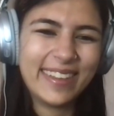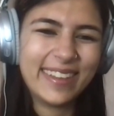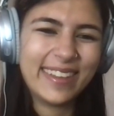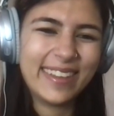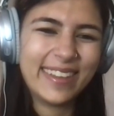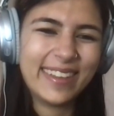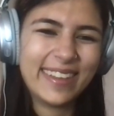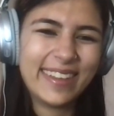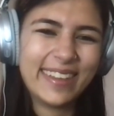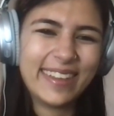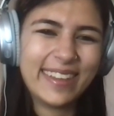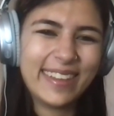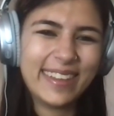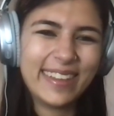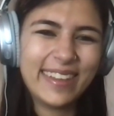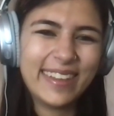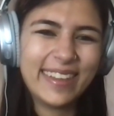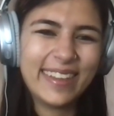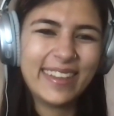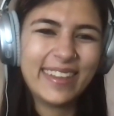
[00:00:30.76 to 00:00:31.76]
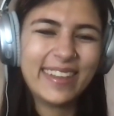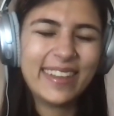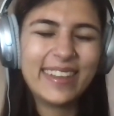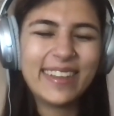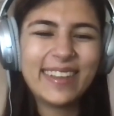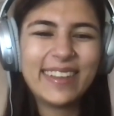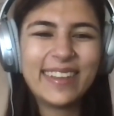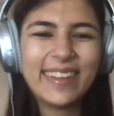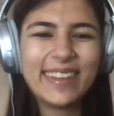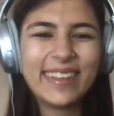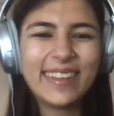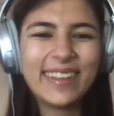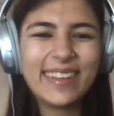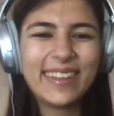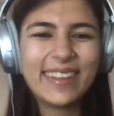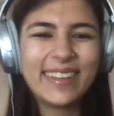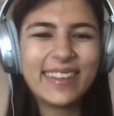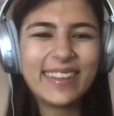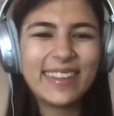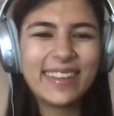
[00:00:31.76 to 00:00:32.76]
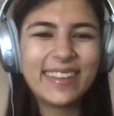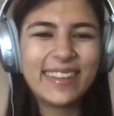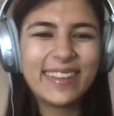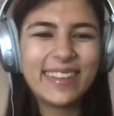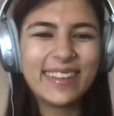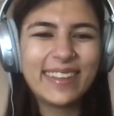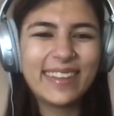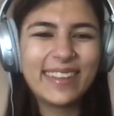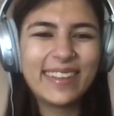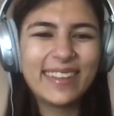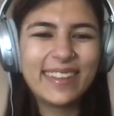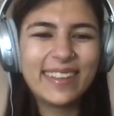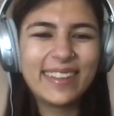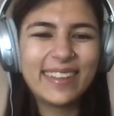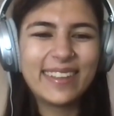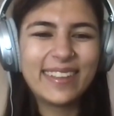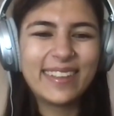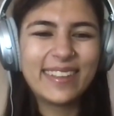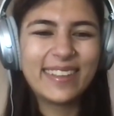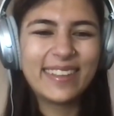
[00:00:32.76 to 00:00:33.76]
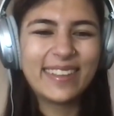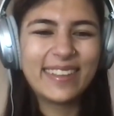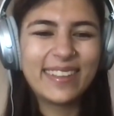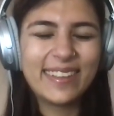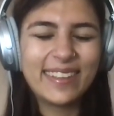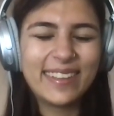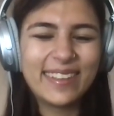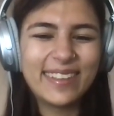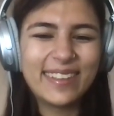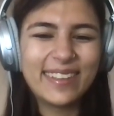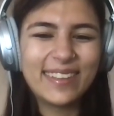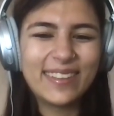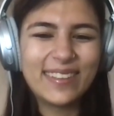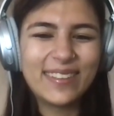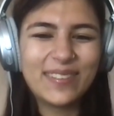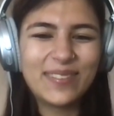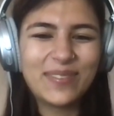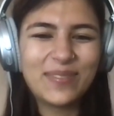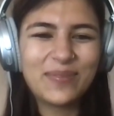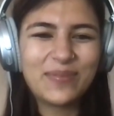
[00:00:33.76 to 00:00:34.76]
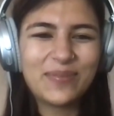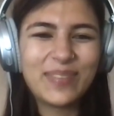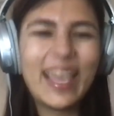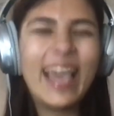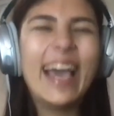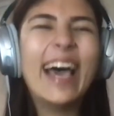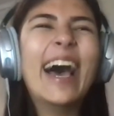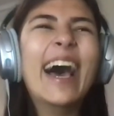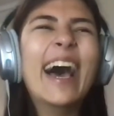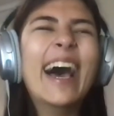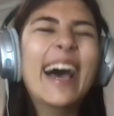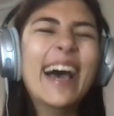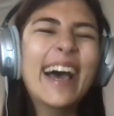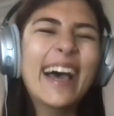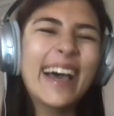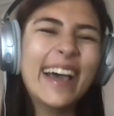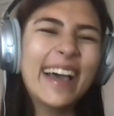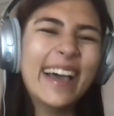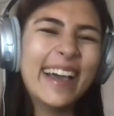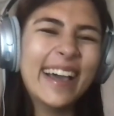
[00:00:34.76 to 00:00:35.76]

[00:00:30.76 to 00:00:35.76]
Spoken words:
This person isn't speaking.